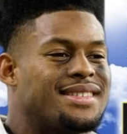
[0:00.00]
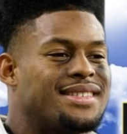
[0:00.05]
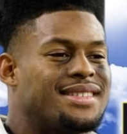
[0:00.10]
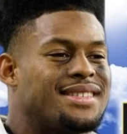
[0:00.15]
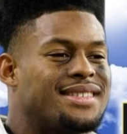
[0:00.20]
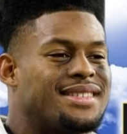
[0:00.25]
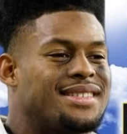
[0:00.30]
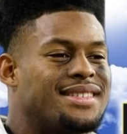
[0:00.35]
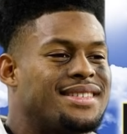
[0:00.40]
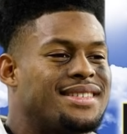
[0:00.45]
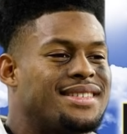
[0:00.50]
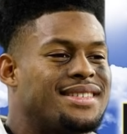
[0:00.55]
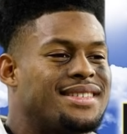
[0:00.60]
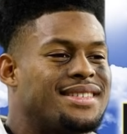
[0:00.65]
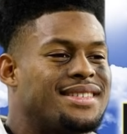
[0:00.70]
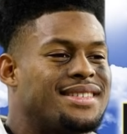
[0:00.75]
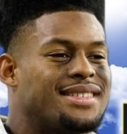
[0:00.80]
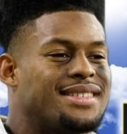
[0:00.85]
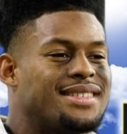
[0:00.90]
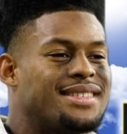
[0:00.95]

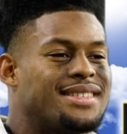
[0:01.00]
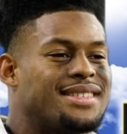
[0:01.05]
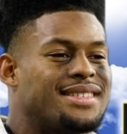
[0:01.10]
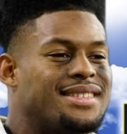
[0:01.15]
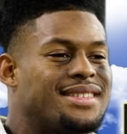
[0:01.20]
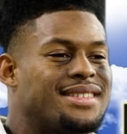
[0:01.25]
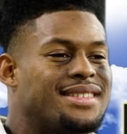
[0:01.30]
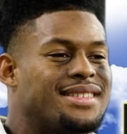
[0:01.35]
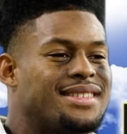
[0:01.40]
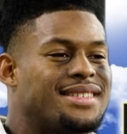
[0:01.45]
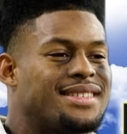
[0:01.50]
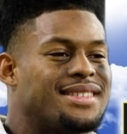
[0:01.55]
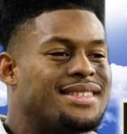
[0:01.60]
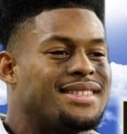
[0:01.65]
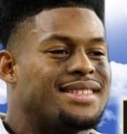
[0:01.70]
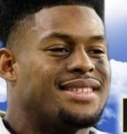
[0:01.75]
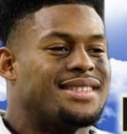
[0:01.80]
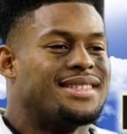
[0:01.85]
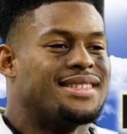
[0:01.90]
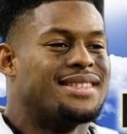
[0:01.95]

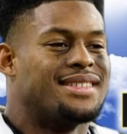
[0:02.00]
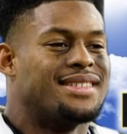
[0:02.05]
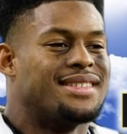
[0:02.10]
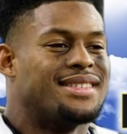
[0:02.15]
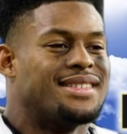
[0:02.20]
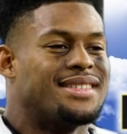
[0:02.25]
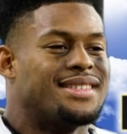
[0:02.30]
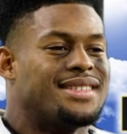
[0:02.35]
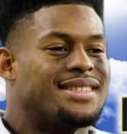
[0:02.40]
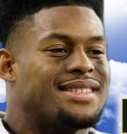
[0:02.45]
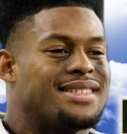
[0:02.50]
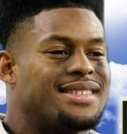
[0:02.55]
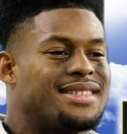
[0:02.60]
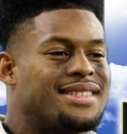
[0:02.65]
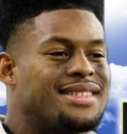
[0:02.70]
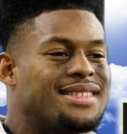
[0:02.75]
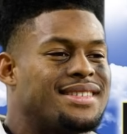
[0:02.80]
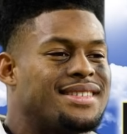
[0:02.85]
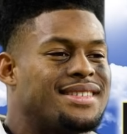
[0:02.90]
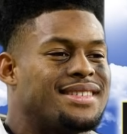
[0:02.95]

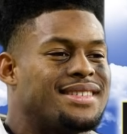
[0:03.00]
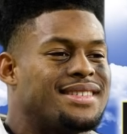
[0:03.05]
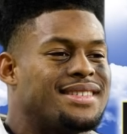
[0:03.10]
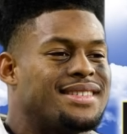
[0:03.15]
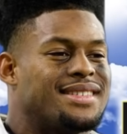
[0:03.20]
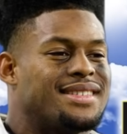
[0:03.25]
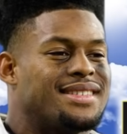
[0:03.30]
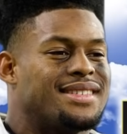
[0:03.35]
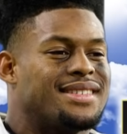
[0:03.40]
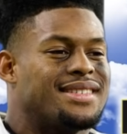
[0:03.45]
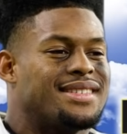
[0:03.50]
[no speech]